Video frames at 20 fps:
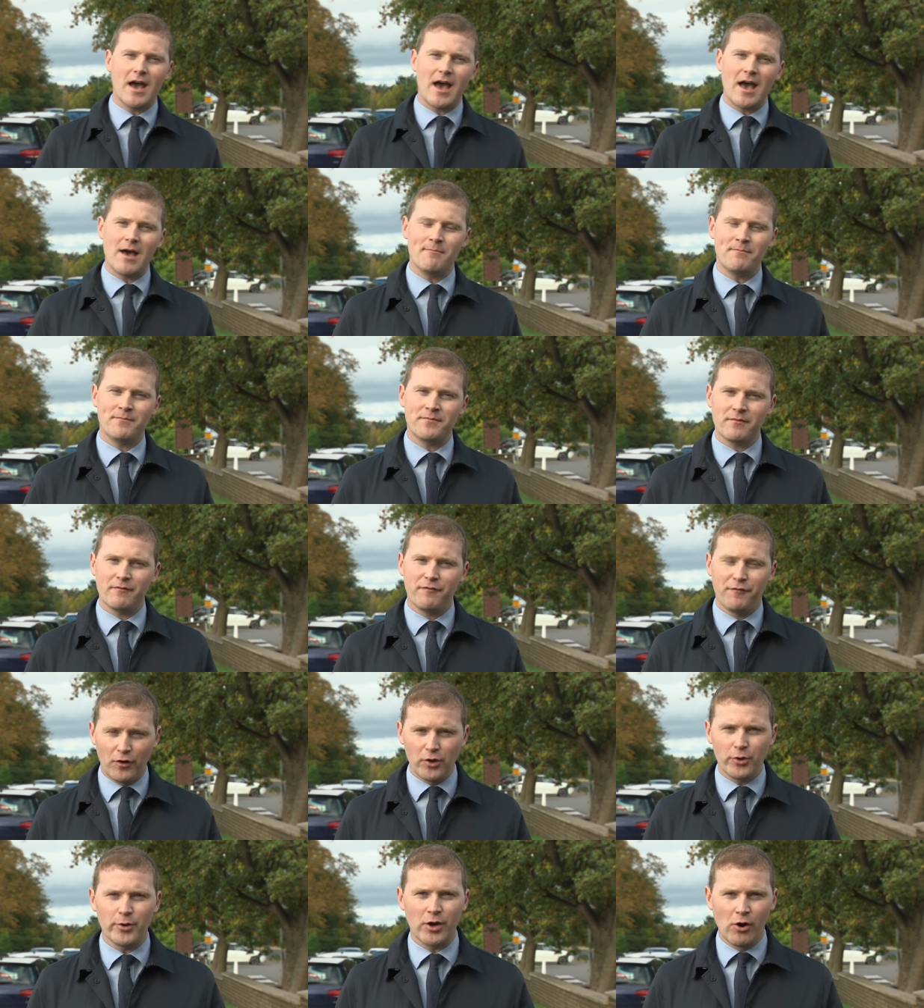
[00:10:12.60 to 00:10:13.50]
um,
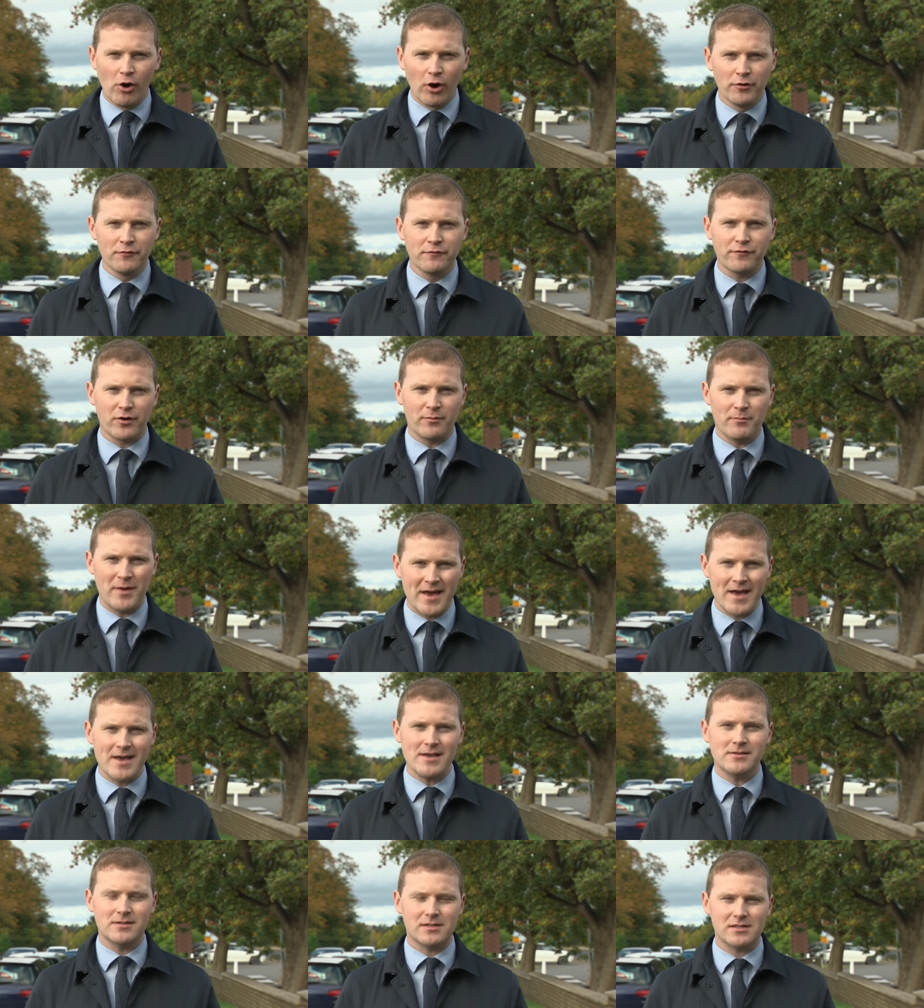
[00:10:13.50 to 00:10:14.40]
following on from
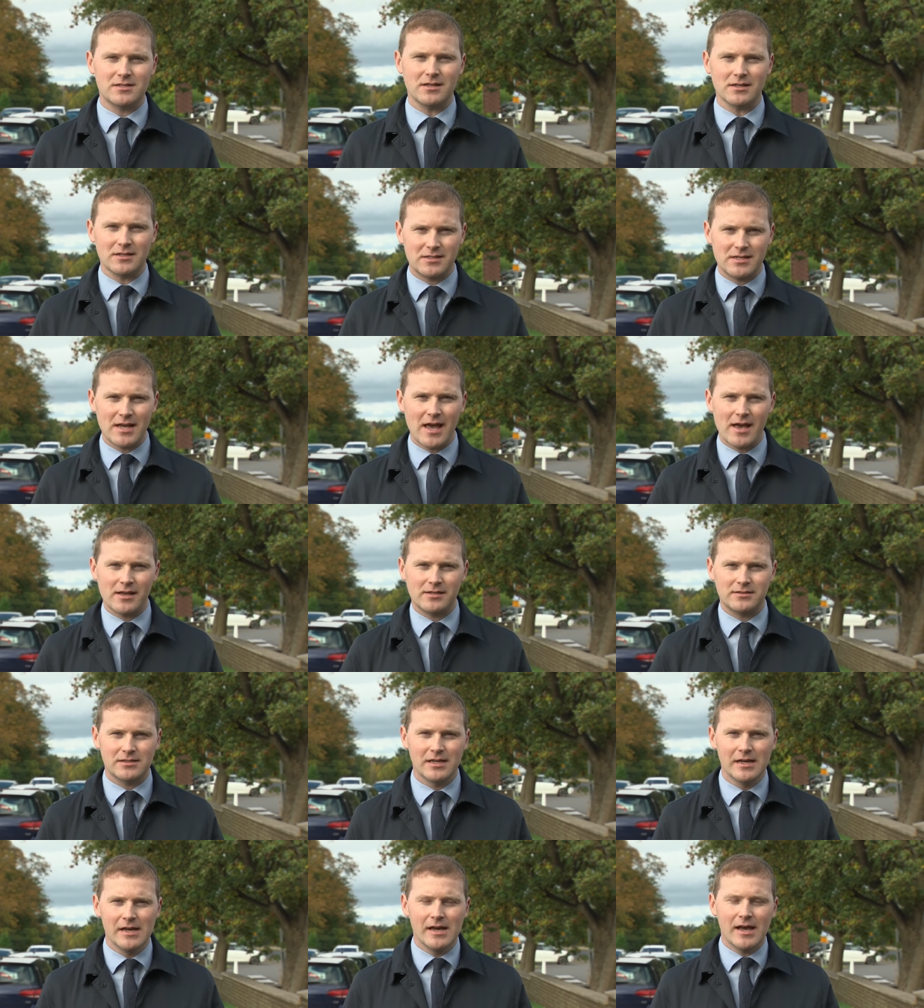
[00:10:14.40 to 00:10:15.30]
his
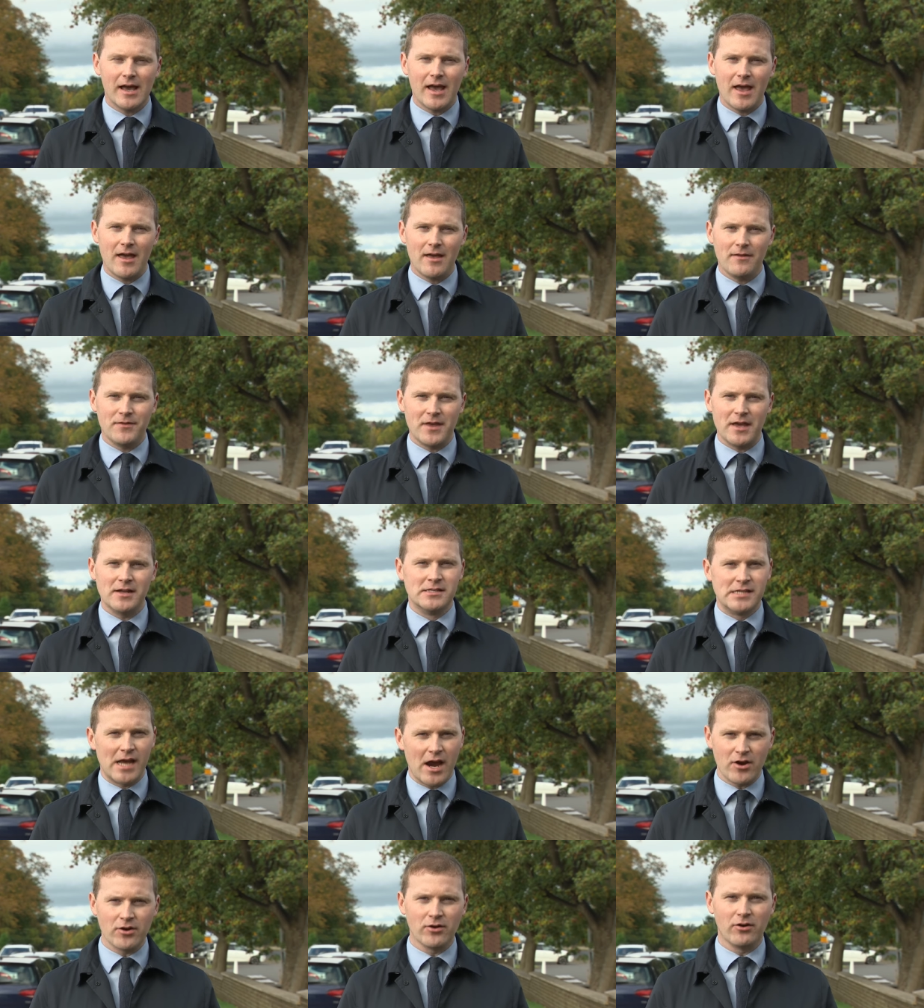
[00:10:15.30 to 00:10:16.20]
success in the
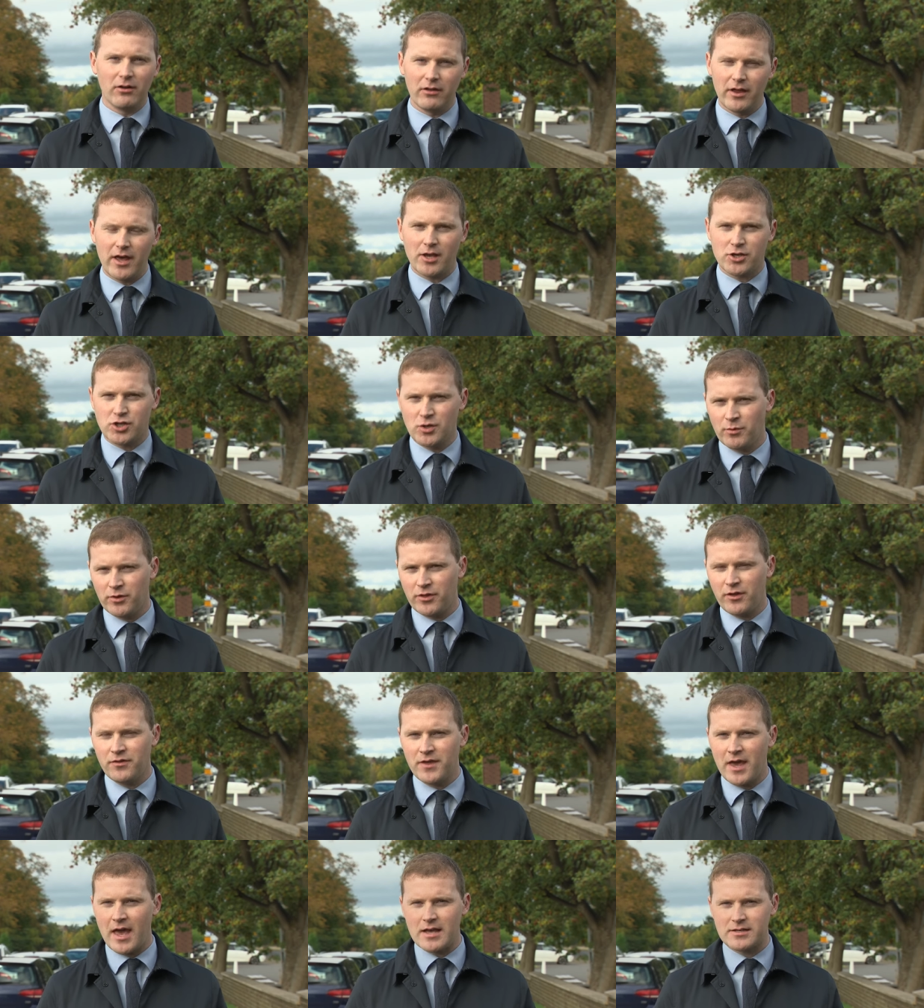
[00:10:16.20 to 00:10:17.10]
internal election
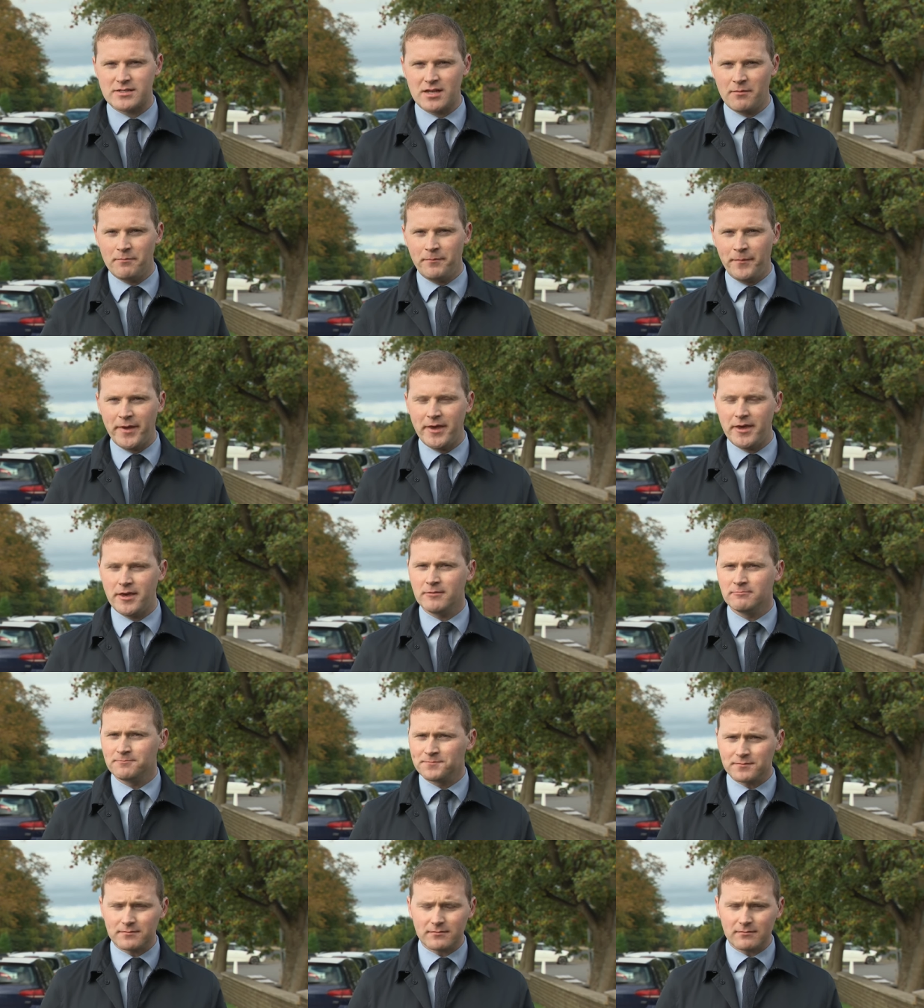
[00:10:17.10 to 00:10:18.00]
within the SNP
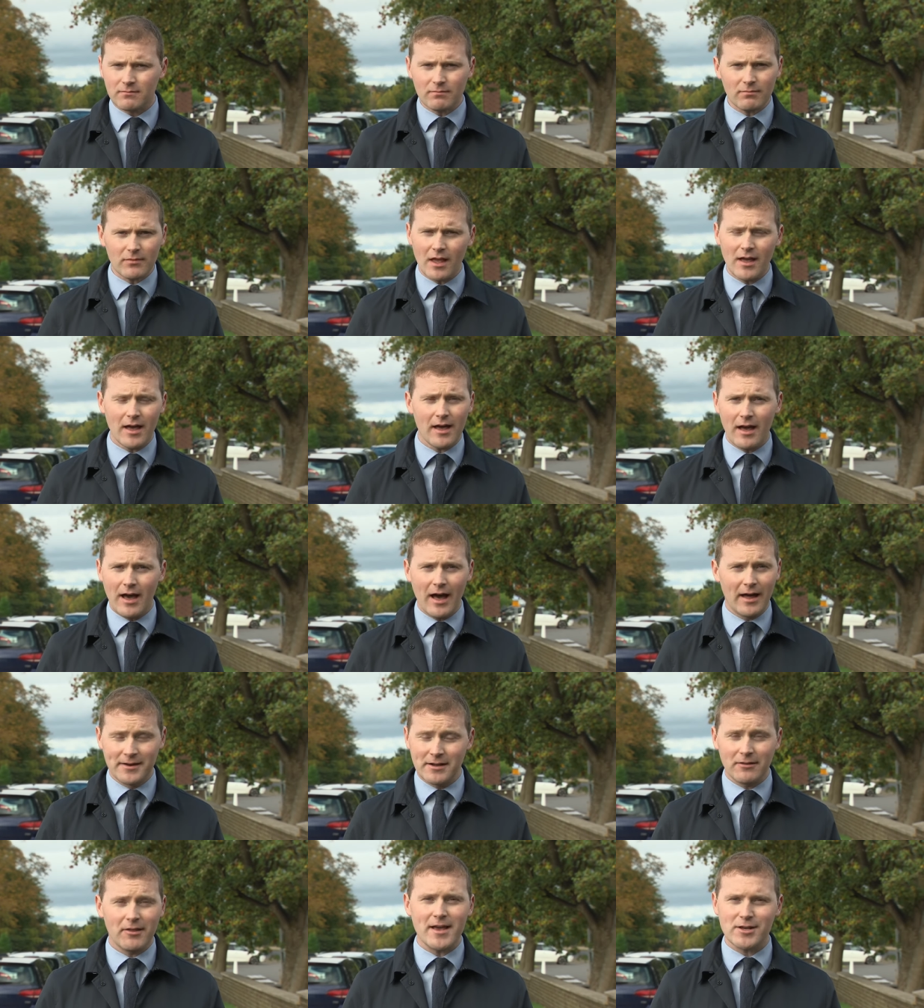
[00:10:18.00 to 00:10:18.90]

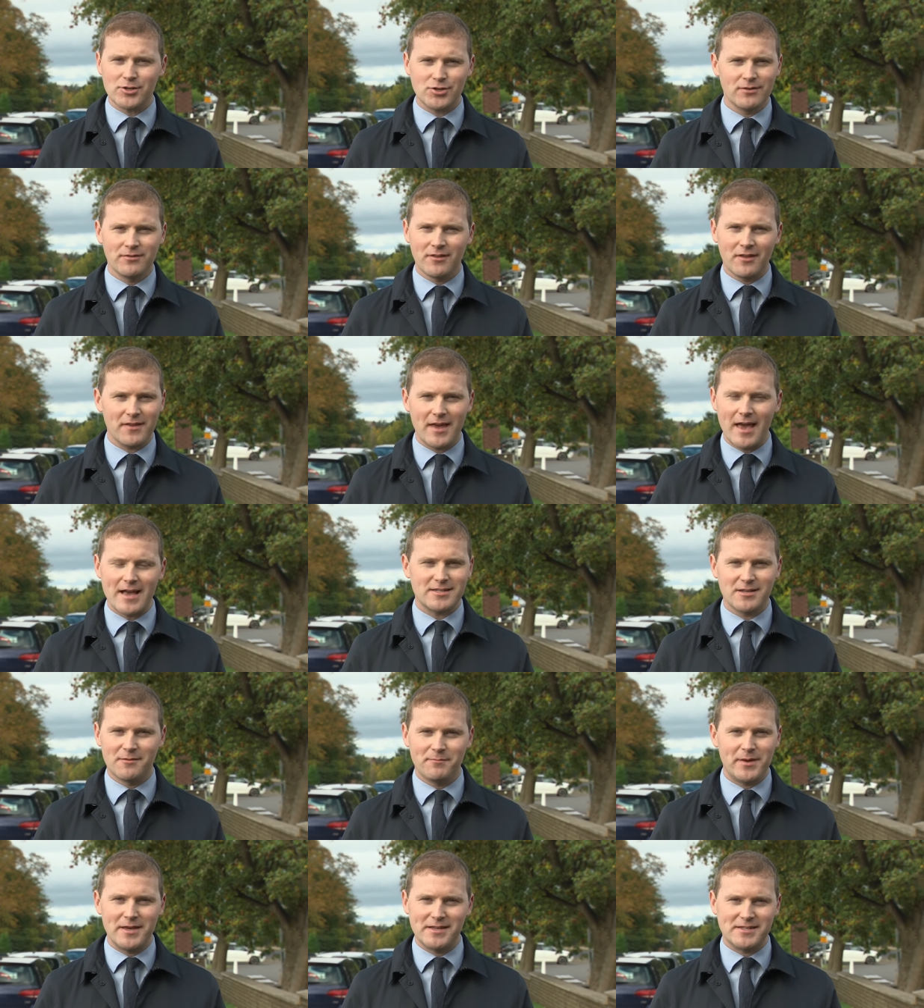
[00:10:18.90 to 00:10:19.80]
an election that the
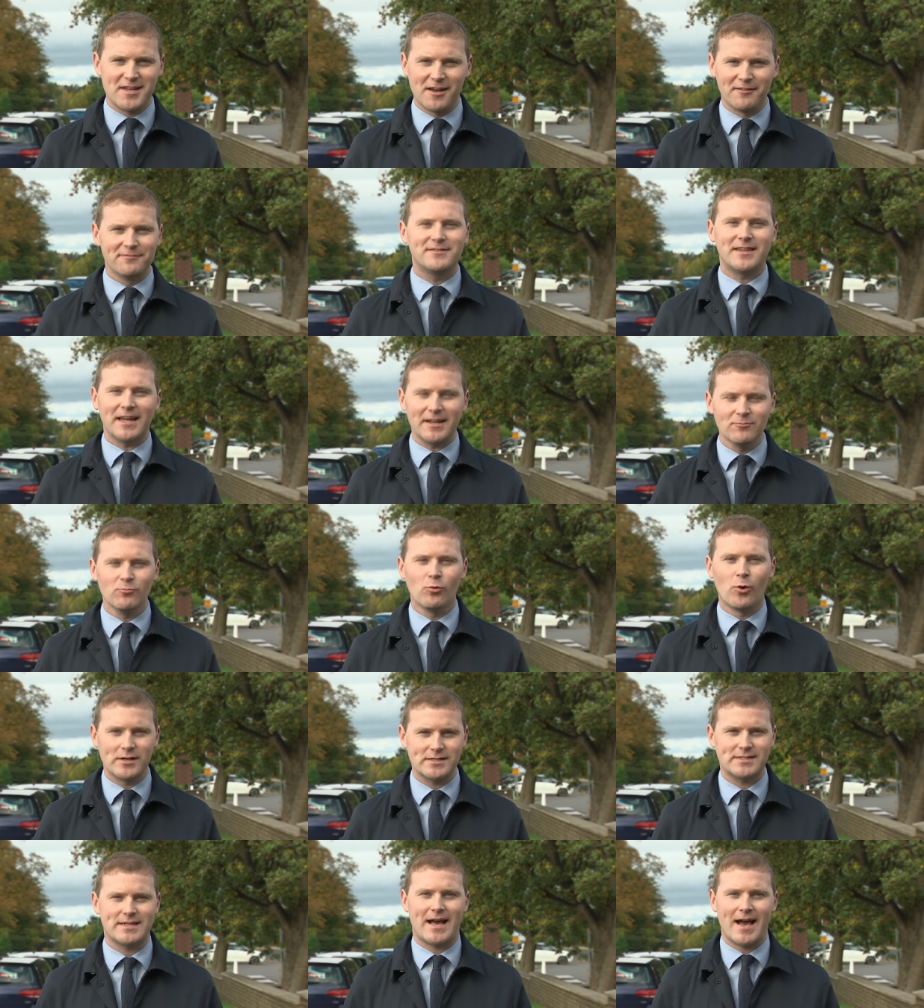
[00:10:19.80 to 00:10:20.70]
SNP itself didn't
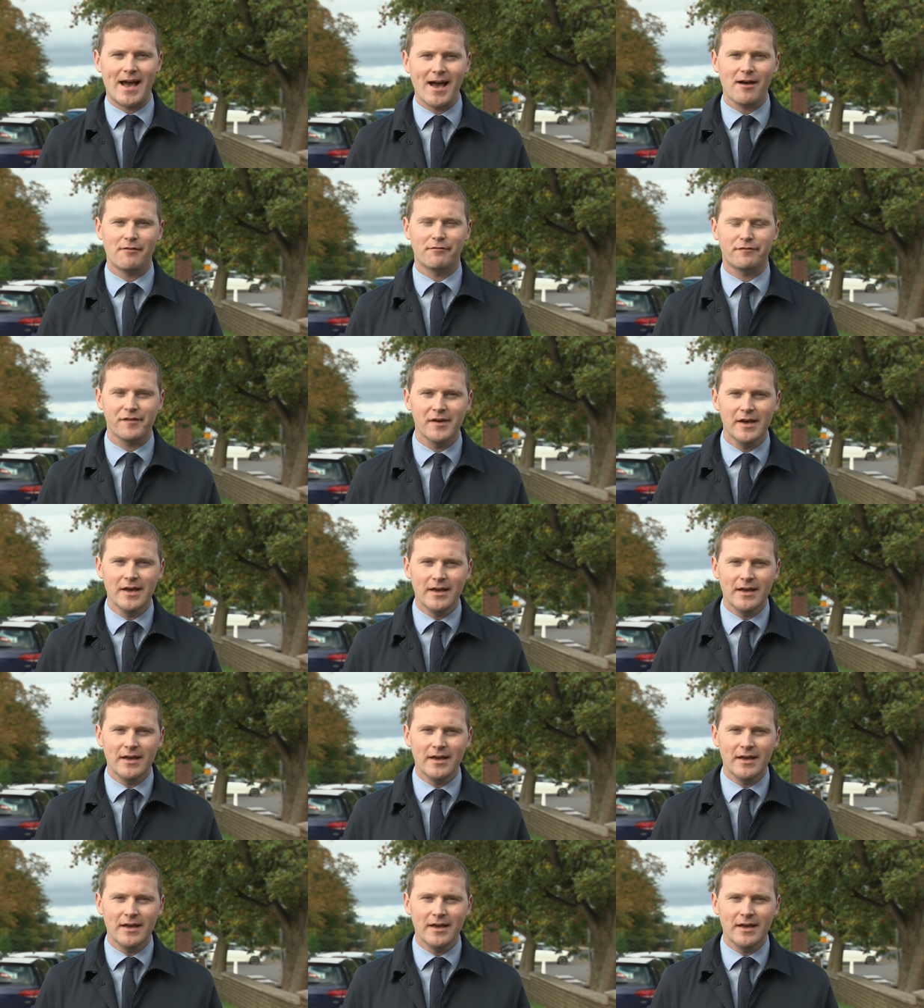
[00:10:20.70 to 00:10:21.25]
want to have.